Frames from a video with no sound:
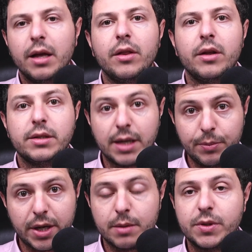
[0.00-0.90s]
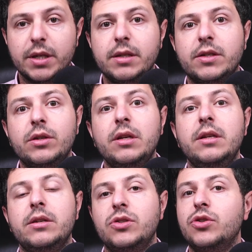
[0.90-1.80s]
Sometimes, in certain
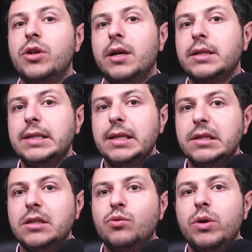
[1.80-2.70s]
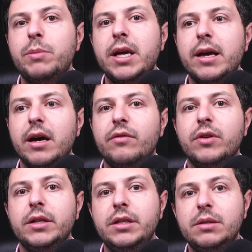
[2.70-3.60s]
interstitial lung diseases, we may have a
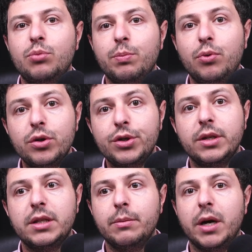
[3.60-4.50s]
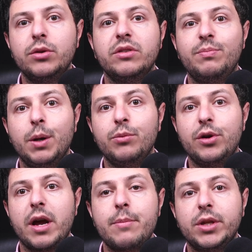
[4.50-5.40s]
disproportionate amount of pulmonary
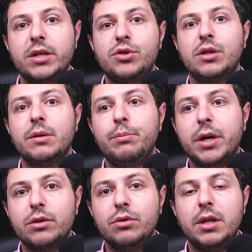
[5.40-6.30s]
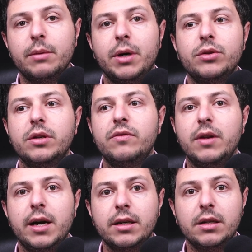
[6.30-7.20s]
hypertension compared to the amount of
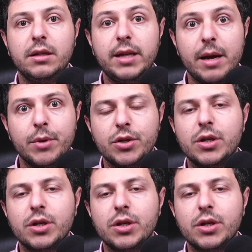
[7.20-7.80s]
lung damage.